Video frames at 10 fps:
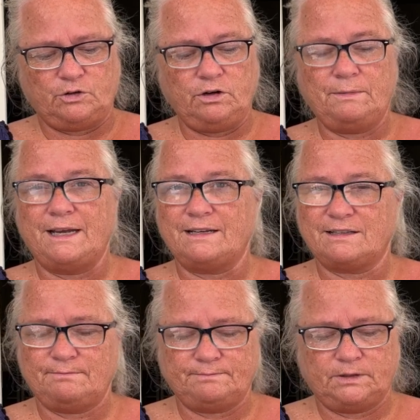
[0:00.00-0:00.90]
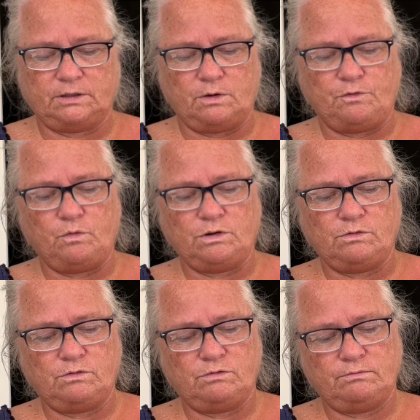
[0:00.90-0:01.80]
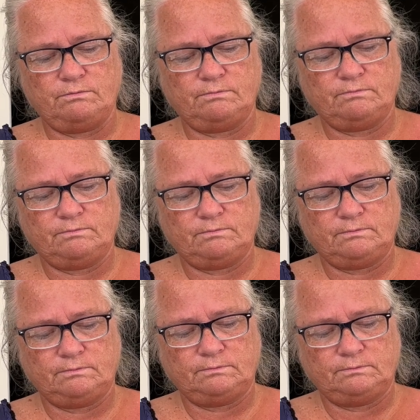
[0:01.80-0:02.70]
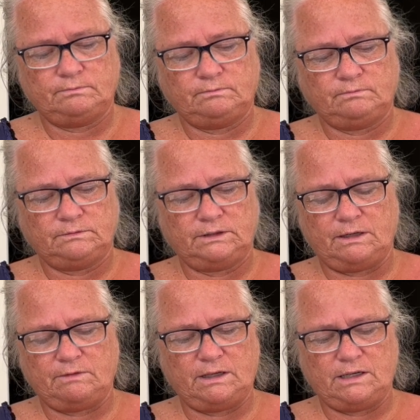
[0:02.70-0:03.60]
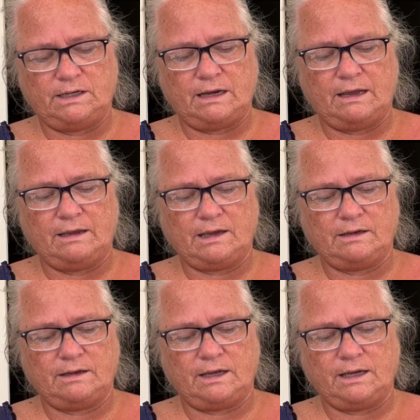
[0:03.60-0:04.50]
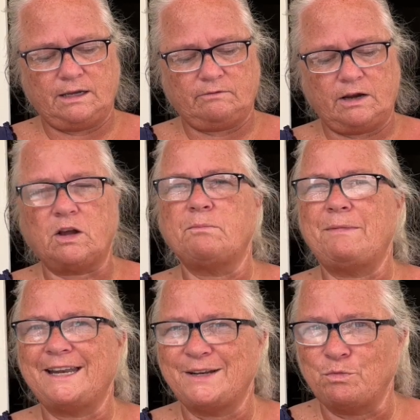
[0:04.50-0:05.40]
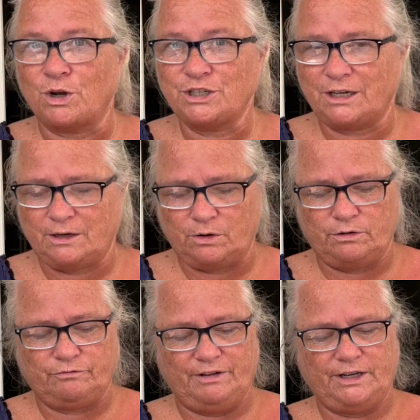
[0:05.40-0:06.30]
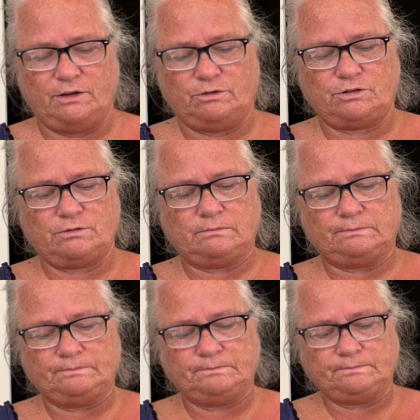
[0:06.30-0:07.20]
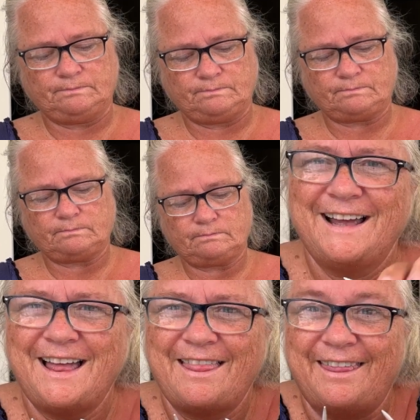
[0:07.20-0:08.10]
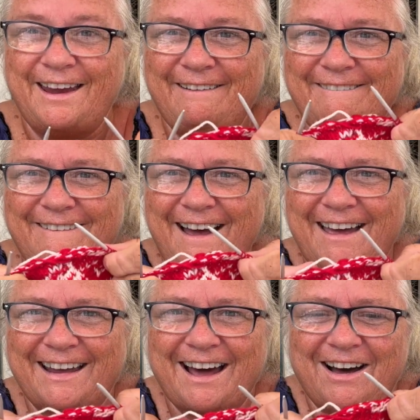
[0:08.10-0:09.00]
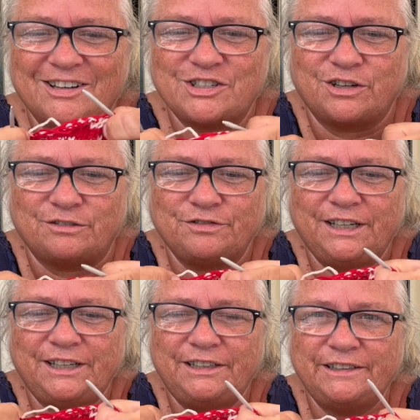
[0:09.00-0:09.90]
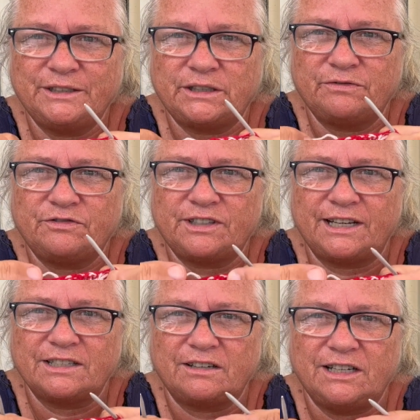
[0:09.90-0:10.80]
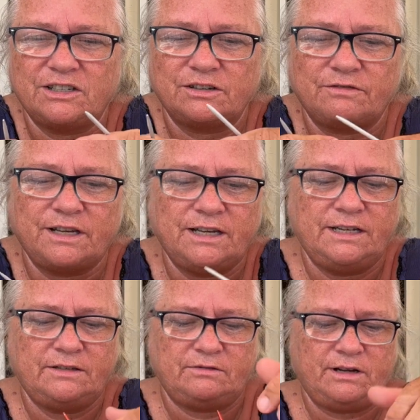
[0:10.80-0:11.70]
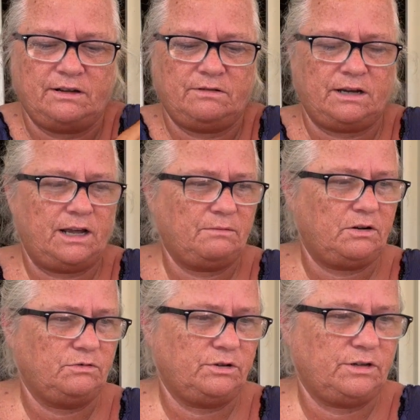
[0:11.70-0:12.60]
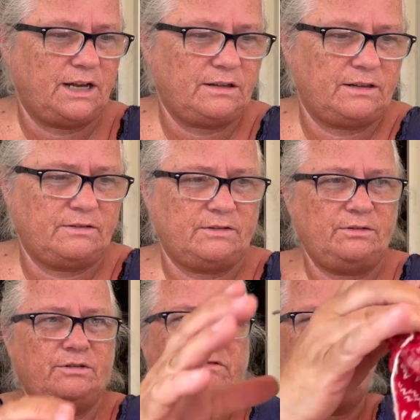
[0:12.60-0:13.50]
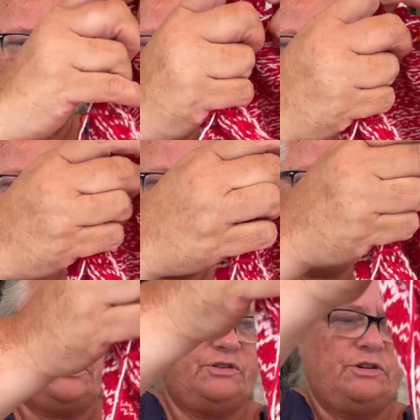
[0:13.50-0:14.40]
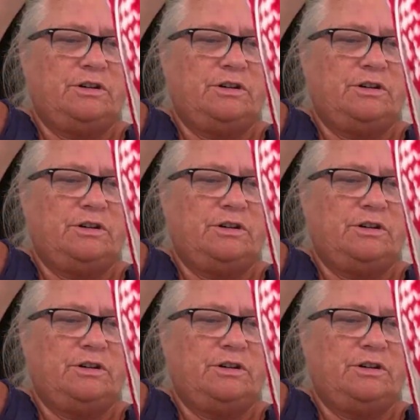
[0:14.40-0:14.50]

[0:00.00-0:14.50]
makes. So if you want to, yeah, I can recommend watching her videos. There, I cast off here, 6 on each of these. So now I am going to connect it to the rest of the sweater.